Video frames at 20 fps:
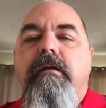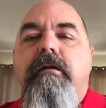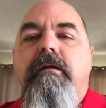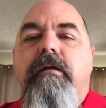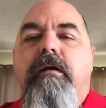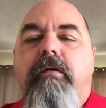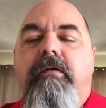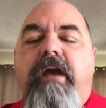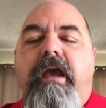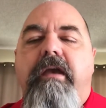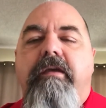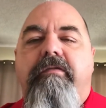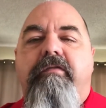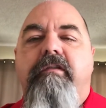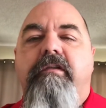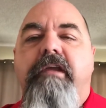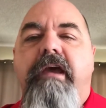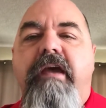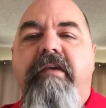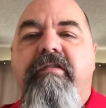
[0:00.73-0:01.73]
Okay, so
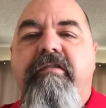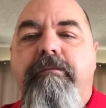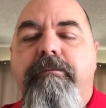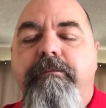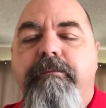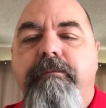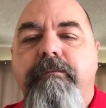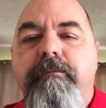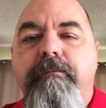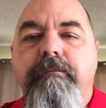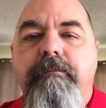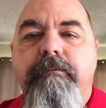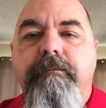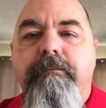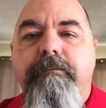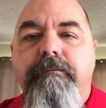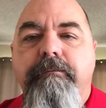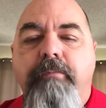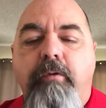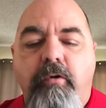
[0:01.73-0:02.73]
last
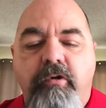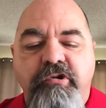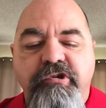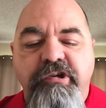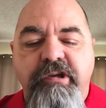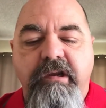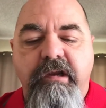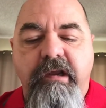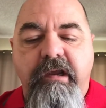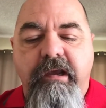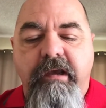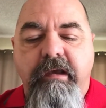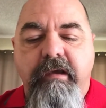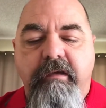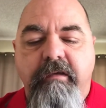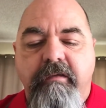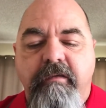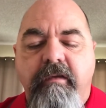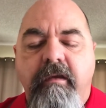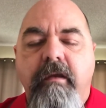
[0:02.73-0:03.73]
portion
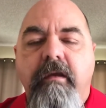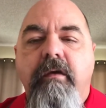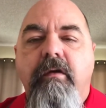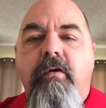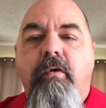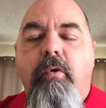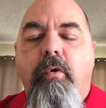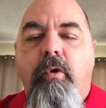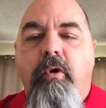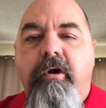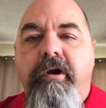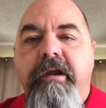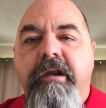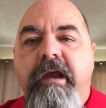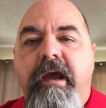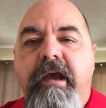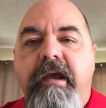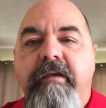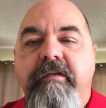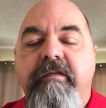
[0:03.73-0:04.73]
is
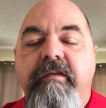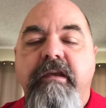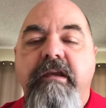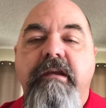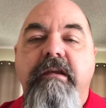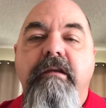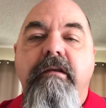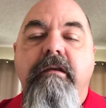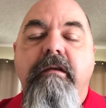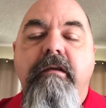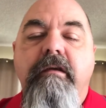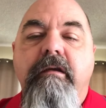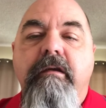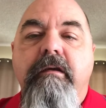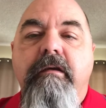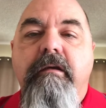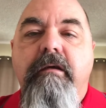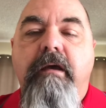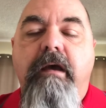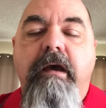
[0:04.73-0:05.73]
organizing
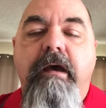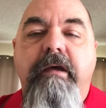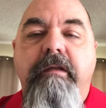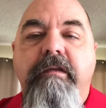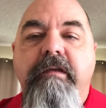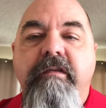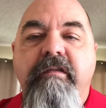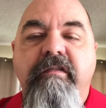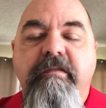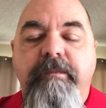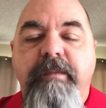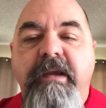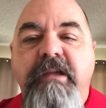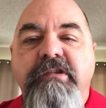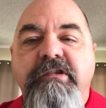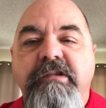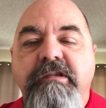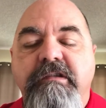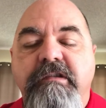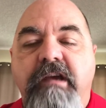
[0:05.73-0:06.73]
these
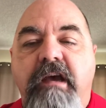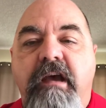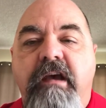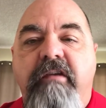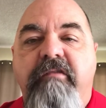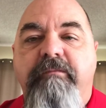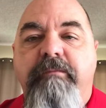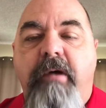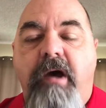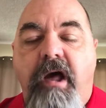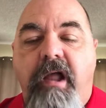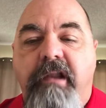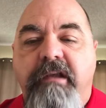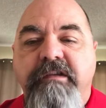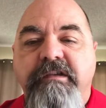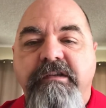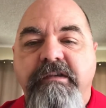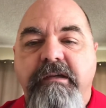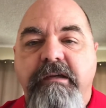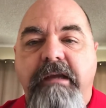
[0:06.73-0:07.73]
speeches of
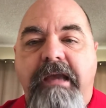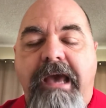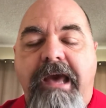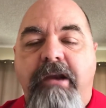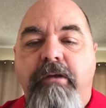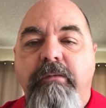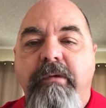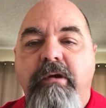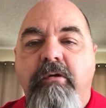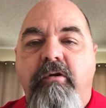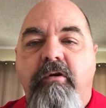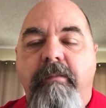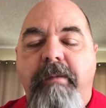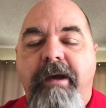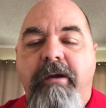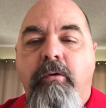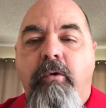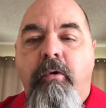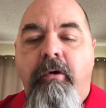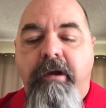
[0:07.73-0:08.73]
policy. How do we go
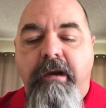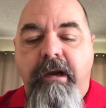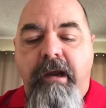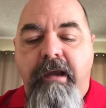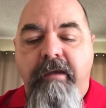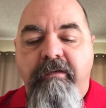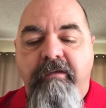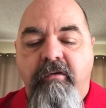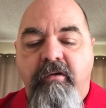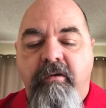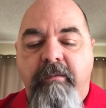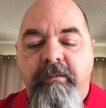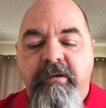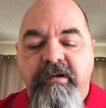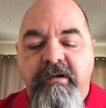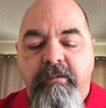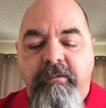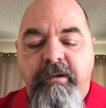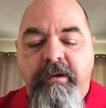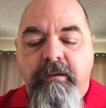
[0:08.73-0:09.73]
about organizing our
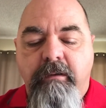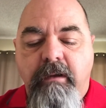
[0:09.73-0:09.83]
material?